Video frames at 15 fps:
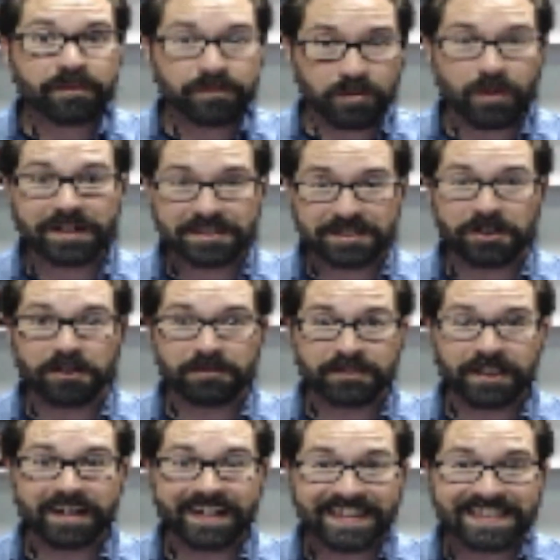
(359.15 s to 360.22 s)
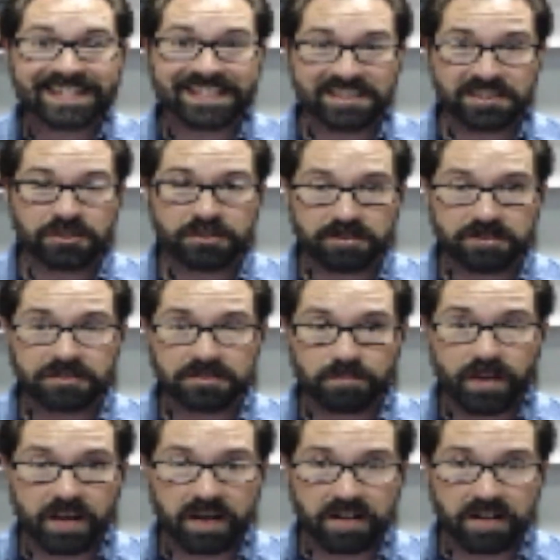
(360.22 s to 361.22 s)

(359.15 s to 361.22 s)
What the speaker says: very well served to listen to